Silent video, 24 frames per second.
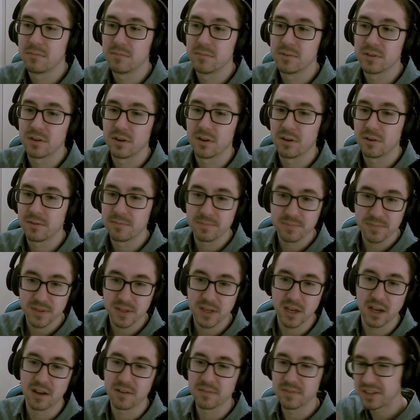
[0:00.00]
So
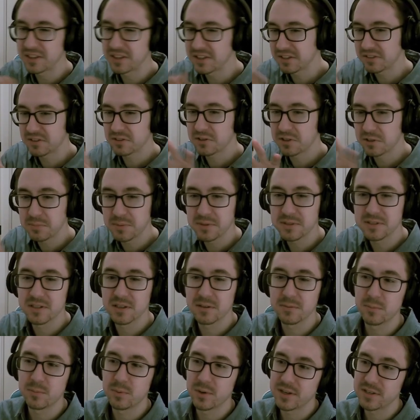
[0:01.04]
yeah, I think there could be
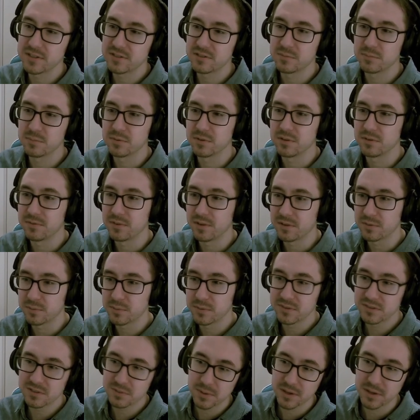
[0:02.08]
some ways to improve this.
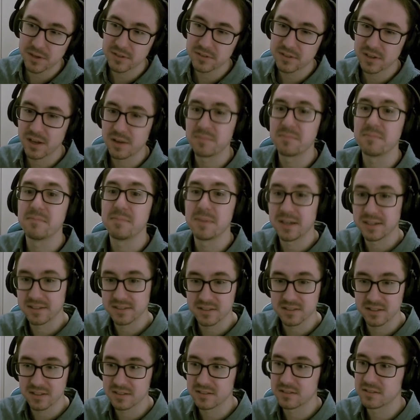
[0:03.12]
Once Upon a Time makes
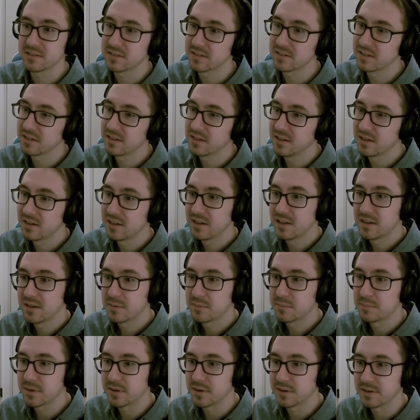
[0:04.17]
sense.
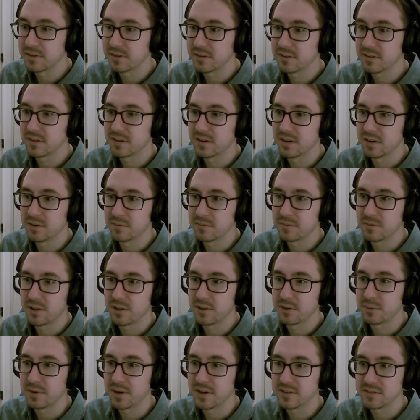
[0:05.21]
But
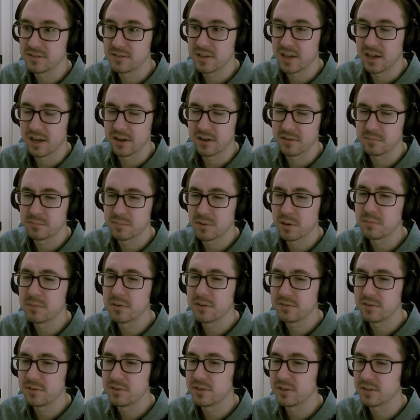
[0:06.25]
otherwise, yeah, probably a
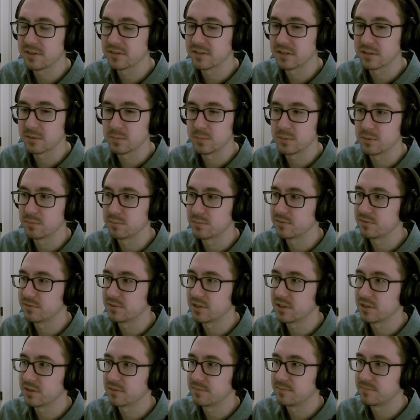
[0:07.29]
few things that could be improved
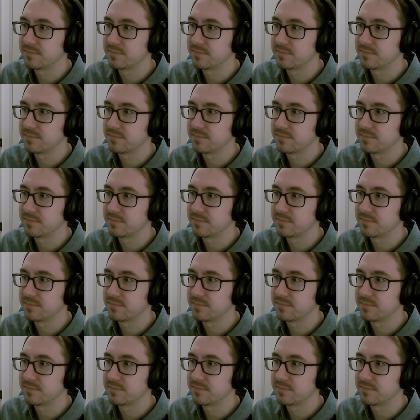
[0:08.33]
here.